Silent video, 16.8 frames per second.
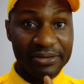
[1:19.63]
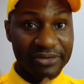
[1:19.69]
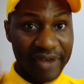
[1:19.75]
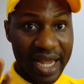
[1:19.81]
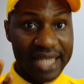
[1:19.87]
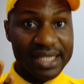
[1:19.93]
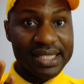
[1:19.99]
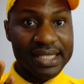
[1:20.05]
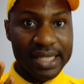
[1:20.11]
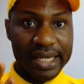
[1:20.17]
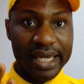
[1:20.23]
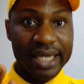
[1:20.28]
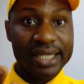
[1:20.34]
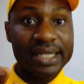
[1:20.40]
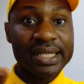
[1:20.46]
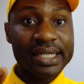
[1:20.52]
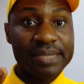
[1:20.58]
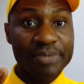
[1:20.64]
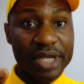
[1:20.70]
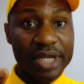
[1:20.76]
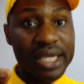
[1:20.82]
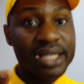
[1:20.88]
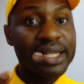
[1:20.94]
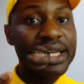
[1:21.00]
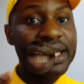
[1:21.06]
Flight ticket is
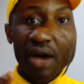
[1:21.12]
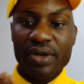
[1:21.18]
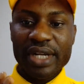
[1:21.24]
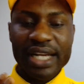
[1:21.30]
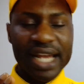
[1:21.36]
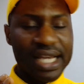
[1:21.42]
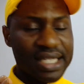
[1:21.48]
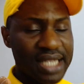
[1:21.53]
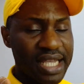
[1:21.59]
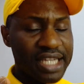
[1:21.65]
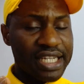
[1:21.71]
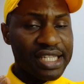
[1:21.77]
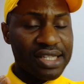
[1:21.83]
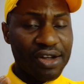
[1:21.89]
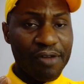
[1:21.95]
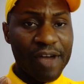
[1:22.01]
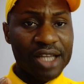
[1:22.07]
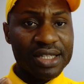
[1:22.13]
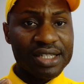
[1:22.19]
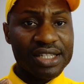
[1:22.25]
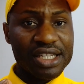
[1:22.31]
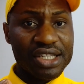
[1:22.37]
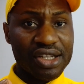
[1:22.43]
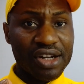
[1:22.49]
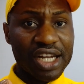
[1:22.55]
being... Now, the next thing this
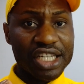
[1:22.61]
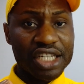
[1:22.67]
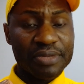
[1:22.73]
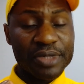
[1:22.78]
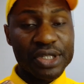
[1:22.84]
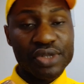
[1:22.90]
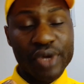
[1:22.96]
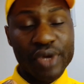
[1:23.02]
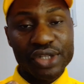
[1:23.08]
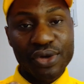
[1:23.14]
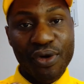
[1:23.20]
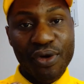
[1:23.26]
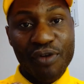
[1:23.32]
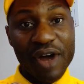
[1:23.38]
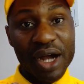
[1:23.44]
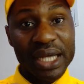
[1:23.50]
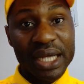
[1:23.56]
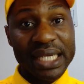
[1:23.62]
scholarship is going to cover